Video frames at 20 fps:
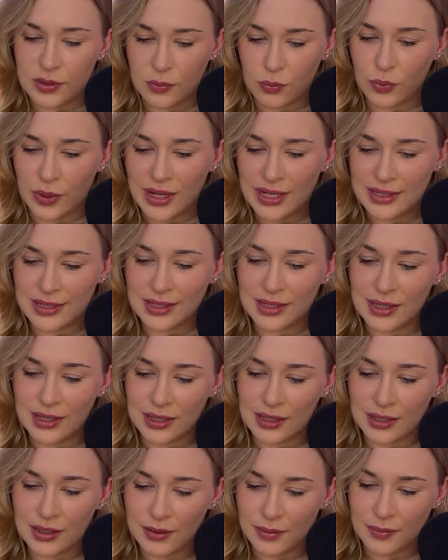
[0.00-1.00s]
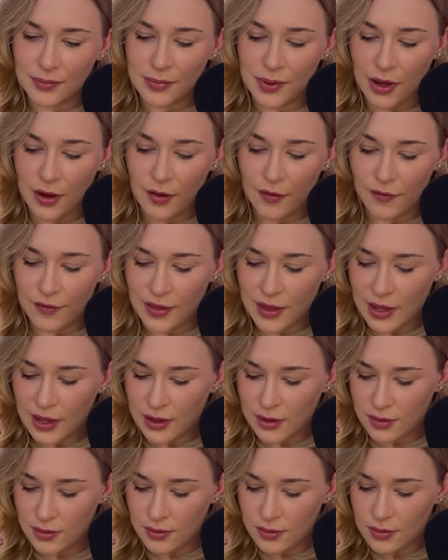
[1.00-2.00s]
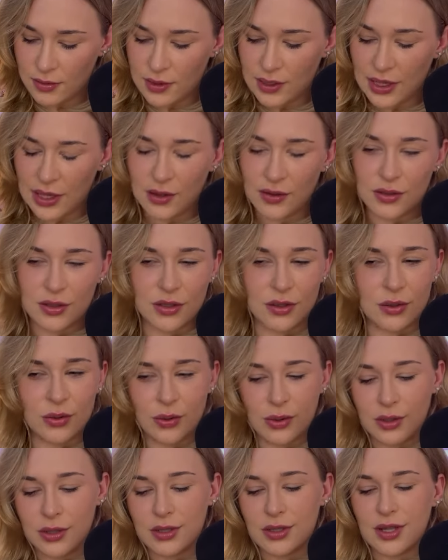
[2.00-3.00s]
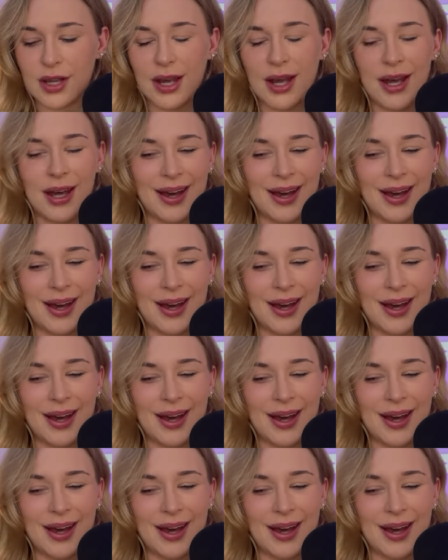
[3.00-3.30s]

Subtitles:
the waiting part of that? King of Swords.